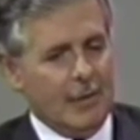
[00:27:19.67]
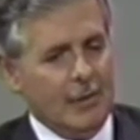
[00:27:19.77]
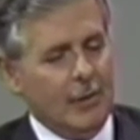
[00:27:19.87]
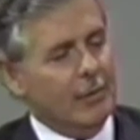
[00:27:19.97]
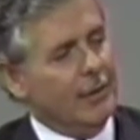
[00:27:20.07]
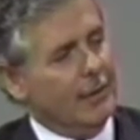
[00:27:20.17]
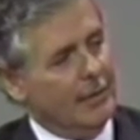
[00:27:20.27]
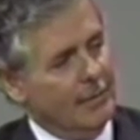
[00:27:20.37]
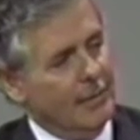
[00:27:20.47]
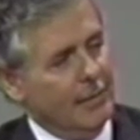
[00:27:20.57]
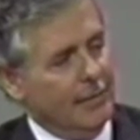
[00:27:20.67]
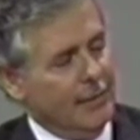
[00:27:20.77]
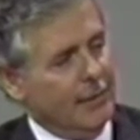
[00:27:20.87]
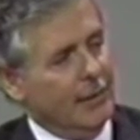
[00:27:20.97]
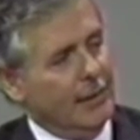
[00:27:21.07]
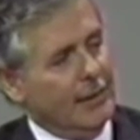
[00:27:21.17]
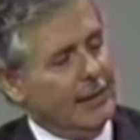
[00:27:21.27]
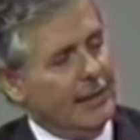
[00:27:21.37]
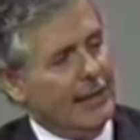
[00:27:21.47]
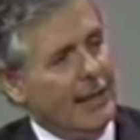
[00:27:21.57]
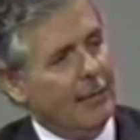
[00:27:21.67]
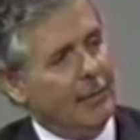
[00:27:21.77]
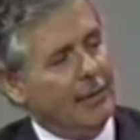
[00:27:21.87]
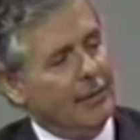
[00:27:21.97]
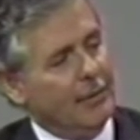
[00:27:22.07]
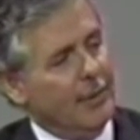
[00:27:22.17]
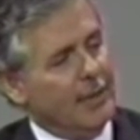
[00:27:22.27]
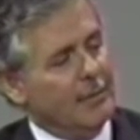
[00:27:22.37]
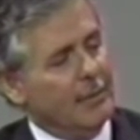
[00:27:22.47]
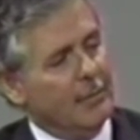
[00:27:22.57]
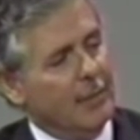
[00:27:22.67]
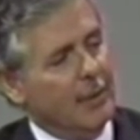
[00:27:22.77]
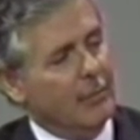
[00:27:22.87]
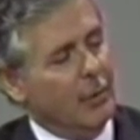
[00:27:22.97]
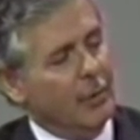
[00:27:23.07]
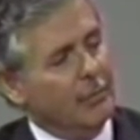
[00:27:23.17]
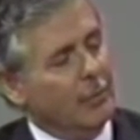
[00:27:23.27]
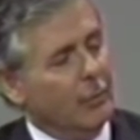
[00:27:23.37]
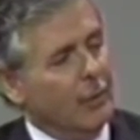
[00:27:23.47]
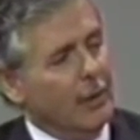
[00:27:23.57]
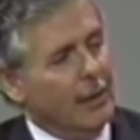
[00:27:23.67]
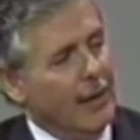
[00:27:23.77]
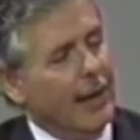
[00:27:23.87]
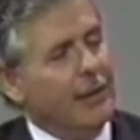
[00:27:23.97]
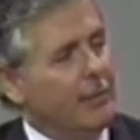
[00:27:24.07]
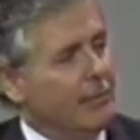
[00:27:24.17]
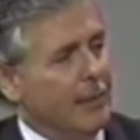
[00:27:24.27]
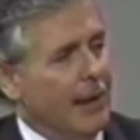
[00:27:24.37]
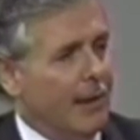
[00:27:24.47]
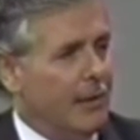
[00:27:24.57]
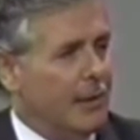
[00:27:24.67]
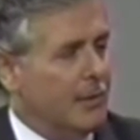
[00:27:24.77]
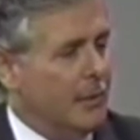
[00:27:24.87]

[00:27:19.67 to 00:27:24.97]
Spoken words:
using the facilities at the Capitol and transmit them by modem, or how do each of